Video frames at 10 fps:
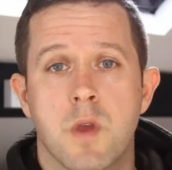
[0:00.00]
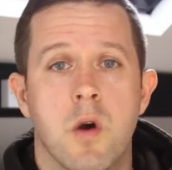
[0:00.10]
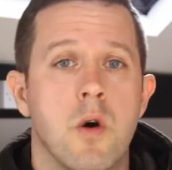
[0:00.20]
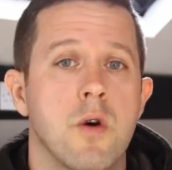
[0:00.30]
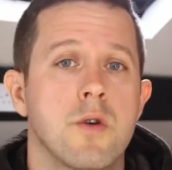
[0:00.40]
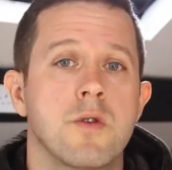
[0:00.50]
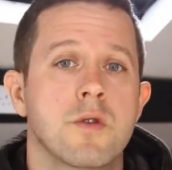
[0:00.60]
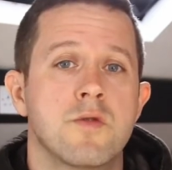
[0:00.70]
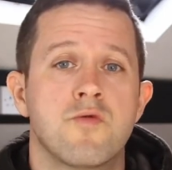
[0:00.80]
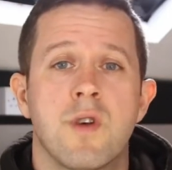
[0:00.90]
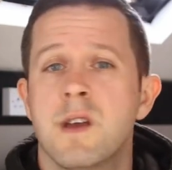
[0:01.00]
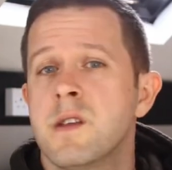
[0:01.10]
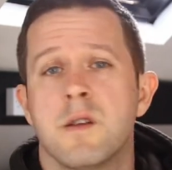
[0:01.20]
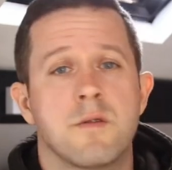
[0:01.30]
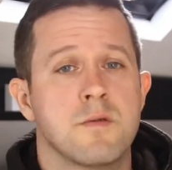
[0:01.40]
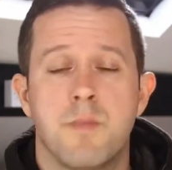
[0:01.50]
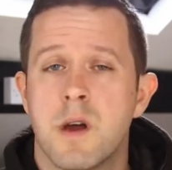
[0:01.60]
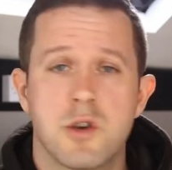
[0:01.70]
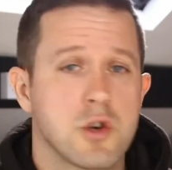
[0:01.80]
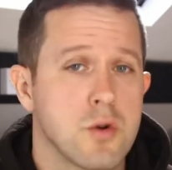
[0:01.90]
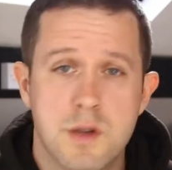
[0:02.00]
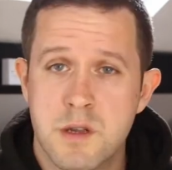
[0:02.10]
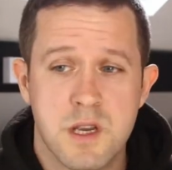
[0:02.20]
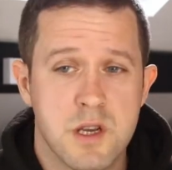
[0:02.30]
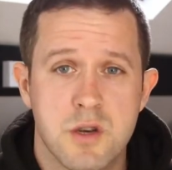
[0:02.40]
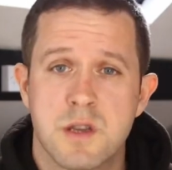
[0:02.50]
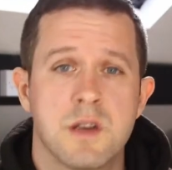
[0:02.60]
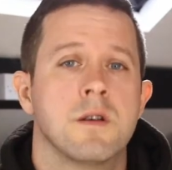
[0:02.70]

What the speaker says: or you could ride in a pair of shorts and t-shirts.